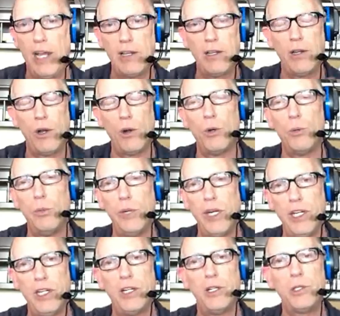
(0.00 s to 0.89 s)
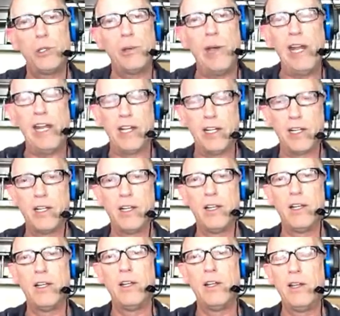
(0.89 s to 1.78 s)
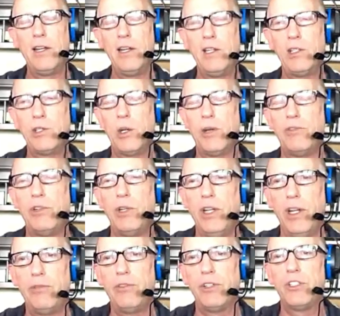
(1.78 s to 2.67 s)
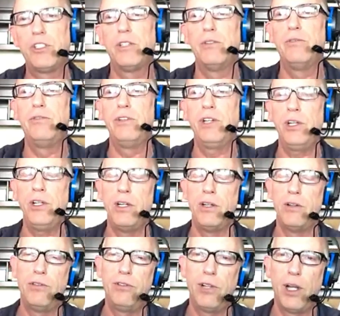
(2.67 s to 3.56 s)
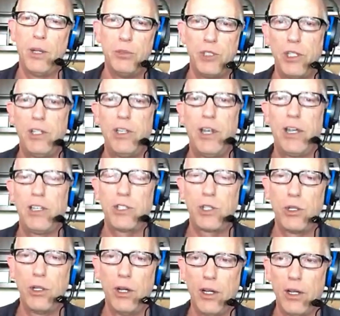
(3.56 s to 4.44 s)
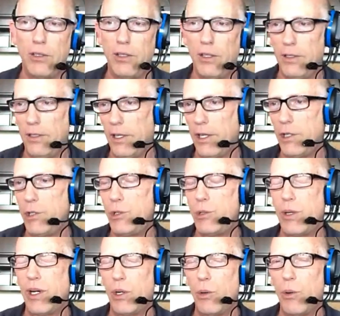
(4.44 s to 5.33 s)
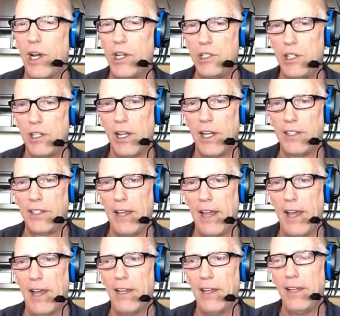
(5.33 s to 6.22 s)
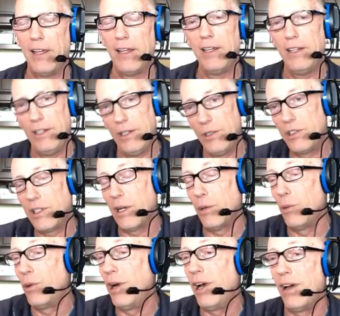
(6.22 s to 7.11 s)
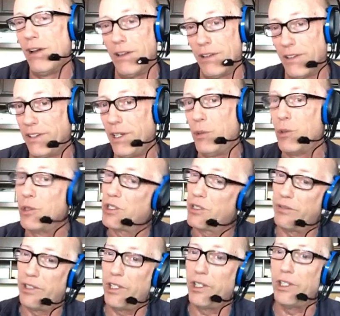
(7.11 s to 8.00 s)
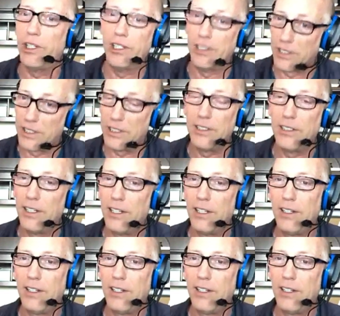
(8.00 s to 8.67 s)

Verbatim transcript: had no media training. So if you, if a civilian flubs a test, uh, a trick question like that, you say, well, they were civilians.